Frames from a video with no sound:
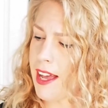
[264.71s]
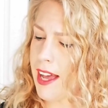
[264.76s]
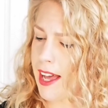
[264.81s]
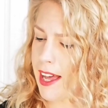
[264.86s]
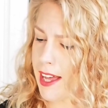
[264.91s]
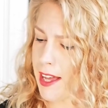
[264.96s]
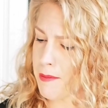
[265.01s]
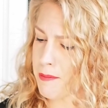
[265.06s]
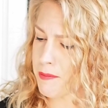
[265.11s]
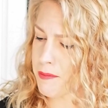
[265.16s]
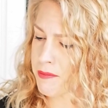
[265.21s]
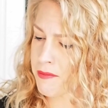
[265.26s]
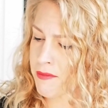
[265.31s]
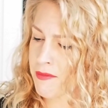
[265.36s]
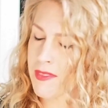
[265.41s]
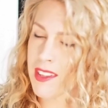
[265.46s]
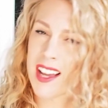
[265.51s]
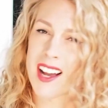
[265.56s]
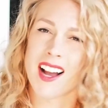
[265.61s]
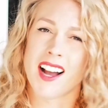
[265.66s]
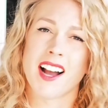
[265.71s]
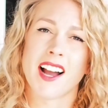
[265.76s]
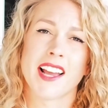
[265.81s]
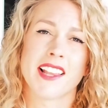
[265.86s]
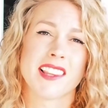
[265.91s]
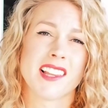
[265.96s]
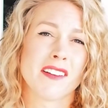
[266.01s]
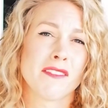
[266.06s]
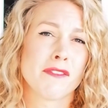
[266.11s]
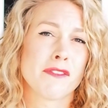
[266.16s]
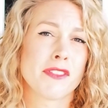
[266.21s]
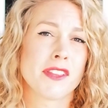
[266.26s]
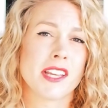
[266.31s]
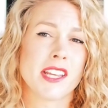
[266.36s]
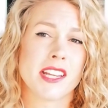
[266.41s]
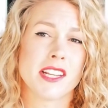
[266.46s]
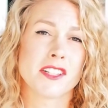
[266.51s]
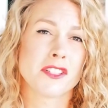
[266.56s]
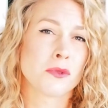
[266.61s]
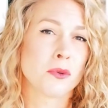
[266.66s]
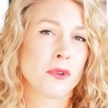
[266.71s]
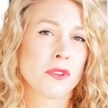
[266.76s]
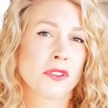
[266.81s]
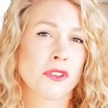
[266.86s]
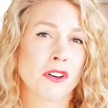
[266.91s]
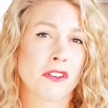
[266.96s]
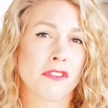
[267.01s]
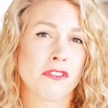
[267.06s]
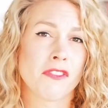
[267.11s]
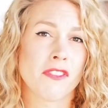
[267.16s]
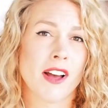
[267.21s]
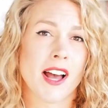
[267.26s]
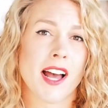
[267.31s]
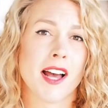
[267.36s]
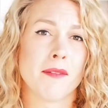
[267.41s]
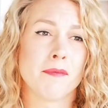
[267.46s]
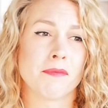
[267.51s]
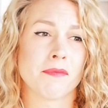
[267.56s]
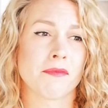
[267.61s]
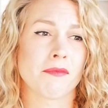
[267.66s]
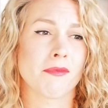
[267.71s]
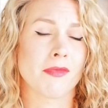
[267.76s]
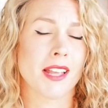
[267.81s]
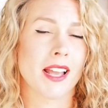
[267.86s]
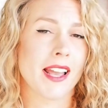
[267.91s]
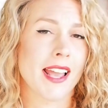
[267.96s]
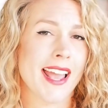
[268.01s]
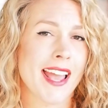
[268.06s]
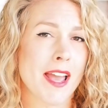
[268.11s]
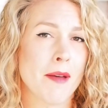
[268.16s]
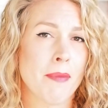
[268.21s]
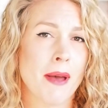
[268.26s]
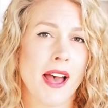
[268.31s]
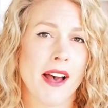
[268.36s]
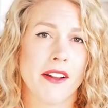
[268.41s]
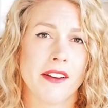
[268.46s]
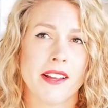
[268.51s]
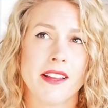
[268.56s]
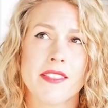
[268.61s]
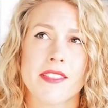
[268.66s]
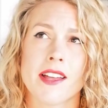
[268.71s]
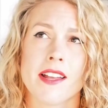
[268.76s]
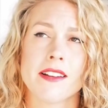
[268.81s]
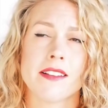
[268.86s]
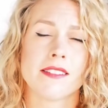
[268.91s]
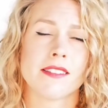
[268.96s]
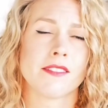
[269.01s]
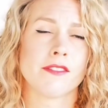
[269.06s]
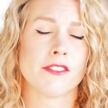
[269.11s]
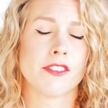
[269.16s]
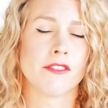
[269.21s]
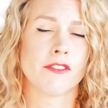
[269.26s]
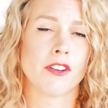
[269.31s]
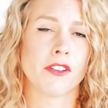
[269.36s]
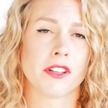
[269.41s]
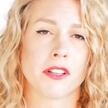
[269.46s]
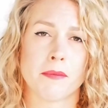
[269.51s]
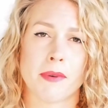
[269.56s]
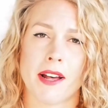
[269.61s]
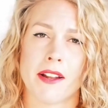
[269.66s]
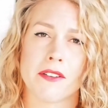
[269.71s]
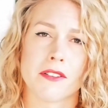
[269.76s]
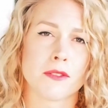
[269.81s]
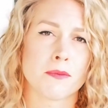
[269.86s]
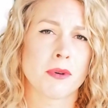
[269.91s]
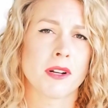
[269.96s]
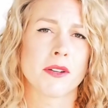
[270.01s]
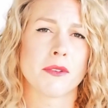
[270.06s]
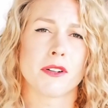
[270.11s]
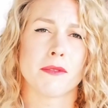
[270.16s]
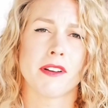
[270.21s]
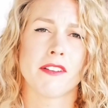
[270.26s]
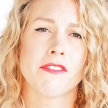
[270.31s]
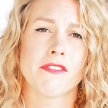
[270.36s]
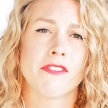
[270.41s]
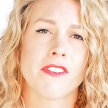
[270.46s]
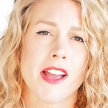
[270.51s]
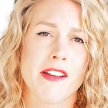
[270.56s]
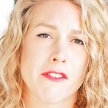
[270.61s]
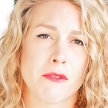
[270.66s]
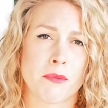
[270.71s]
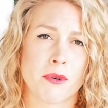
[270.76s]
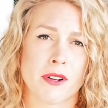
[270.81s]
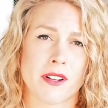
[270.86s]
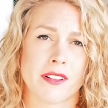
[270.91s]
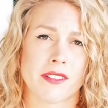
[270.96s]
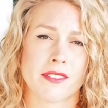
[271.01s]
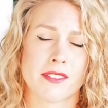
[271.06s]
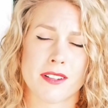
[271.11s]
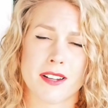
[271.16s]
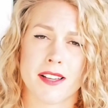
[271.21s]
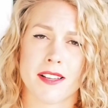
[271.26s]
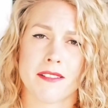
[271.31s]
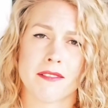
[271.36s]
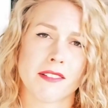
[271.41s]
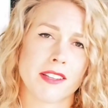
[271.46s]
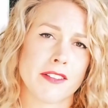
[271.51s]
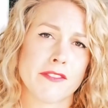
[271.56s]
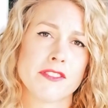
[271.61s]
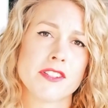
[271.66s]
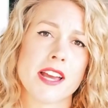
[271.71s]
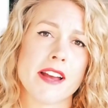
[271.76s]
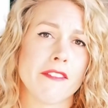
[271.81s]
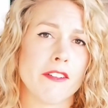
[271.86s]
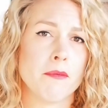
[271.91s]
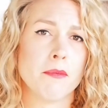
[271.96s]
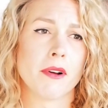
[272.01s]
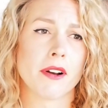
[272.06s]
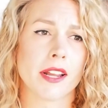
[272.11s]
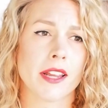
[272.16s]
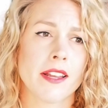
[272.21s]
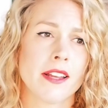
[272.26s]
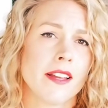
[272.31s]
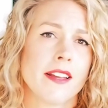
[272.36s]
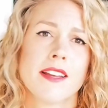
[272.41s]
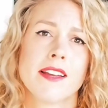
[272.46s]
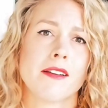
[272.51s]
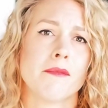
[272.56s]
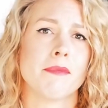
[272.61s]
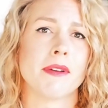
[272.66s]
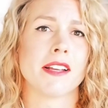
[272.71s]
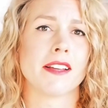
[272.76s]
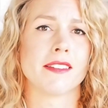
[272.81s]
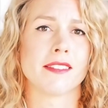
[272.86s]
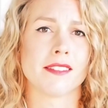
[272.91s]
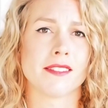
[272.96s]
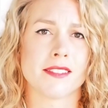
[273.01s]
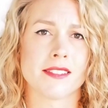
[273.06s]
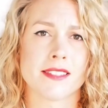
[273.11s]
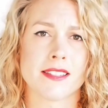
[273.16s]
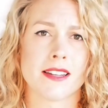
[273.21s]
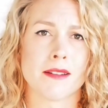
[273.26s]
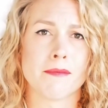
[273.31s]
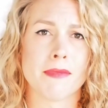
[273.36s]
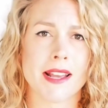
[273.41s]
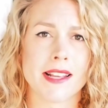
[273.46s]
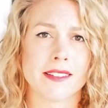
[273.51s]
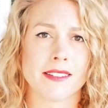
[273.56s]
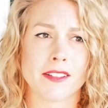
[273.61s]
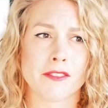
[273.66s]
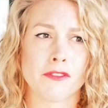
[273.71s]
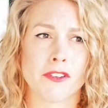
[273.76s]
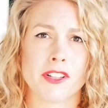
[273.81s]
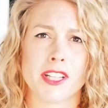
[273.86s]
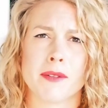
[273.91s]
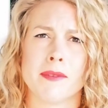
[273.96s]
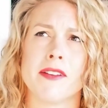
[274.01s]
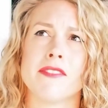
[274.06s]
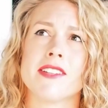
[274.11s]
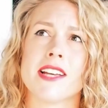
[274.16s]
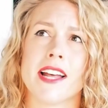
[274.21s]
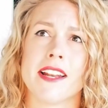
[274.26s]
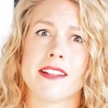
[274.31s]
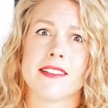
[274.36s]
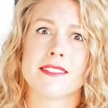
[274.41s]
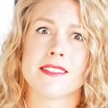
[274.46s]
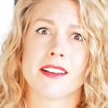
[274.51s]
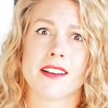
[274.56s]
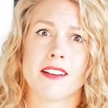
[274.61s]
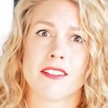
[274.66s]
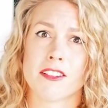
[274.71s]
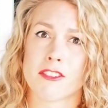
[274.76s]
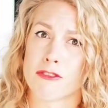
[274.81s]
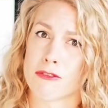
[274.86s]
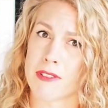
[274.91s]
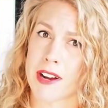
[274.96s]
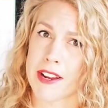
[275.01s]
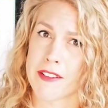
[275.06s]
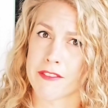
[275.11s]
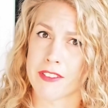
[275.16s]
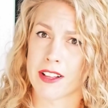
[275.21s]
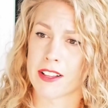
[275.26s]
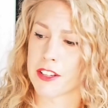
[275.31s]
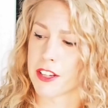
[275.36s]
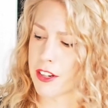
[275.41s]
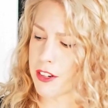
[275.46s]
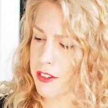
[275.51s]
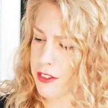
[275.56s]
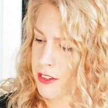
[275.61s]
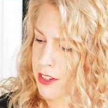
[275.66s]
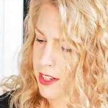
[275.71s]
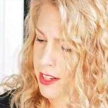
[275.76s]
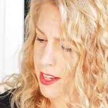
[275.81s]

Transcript: Um, I love the Schwarzkopf um, hair powder. That is the volume powder. is probably one of my favorite products that I give to everybody because it's just an amazing volume lift and it's great value.